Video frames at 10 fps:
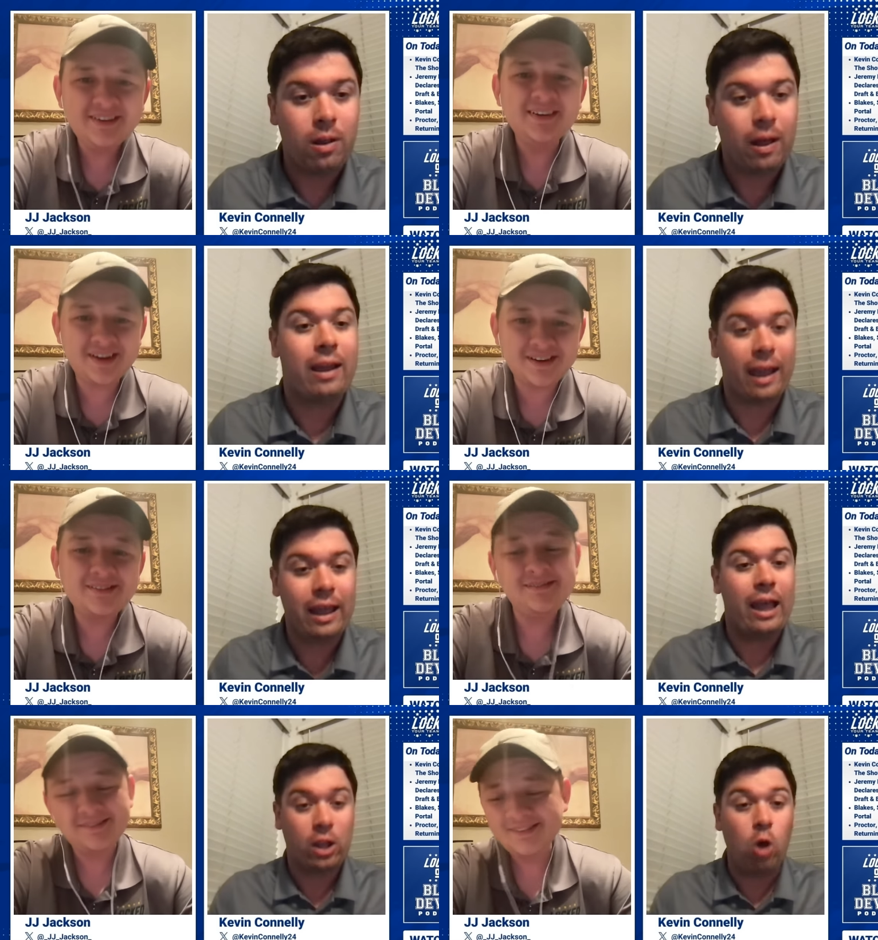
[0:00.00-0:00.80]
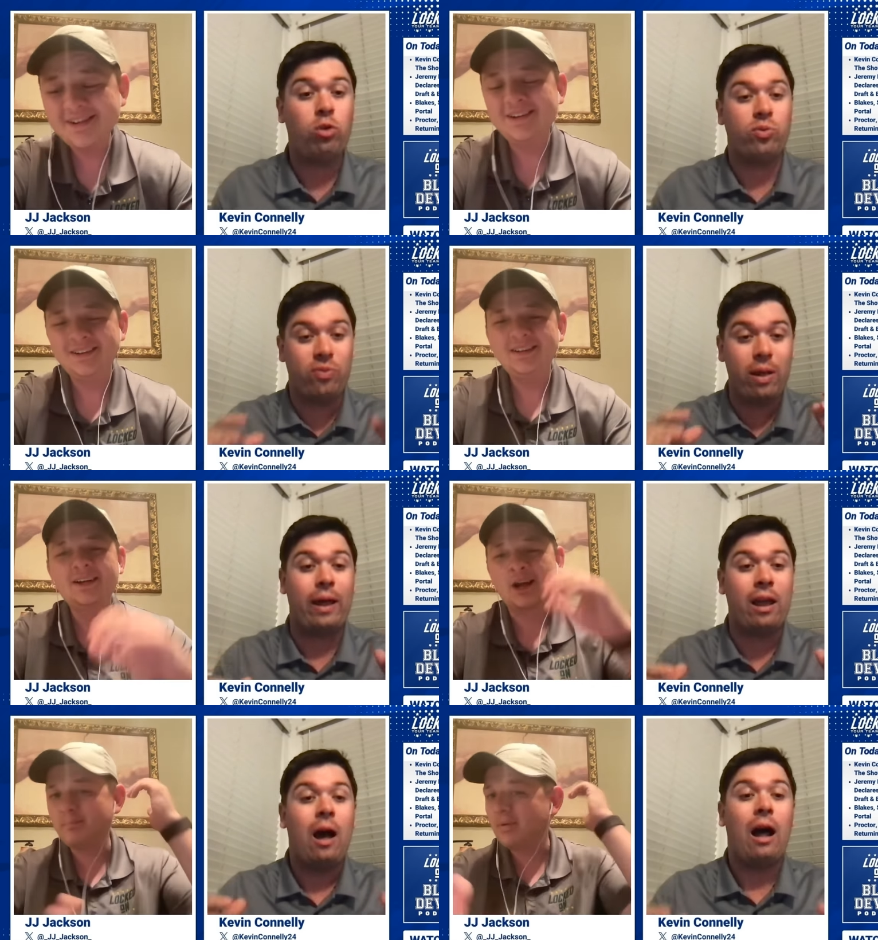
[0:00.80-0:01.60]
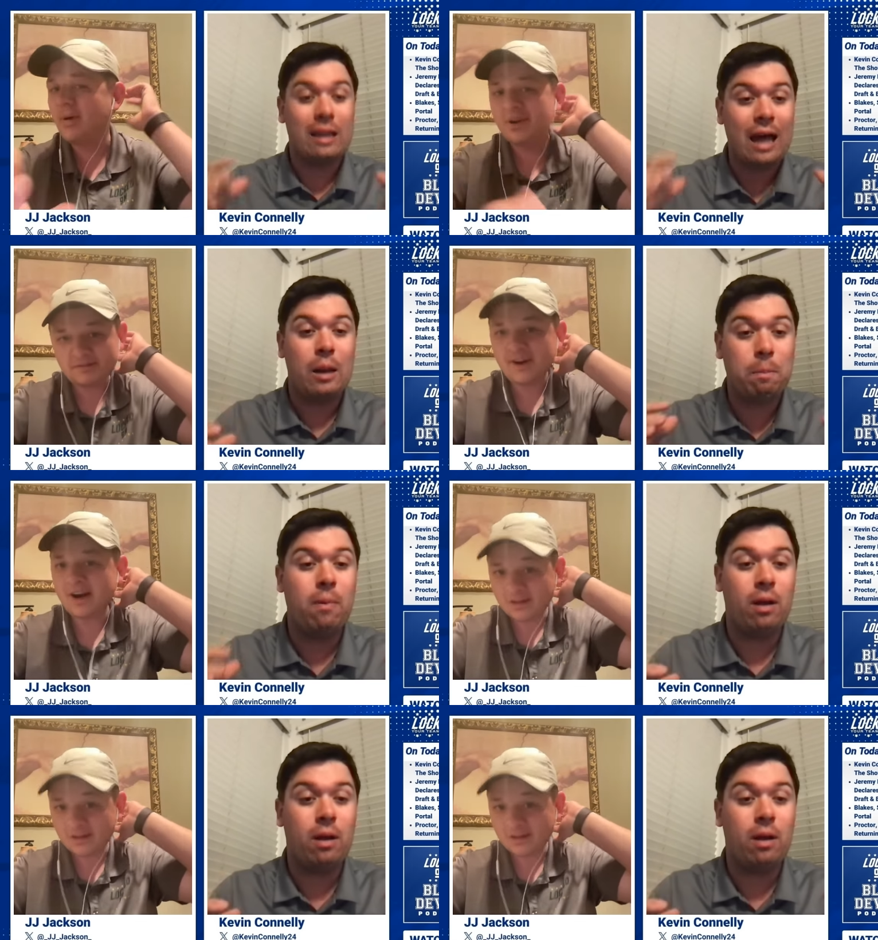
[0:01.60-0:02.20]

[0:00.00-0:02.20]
Speaker 1: Like yeah. it, it, goes like a lot, of,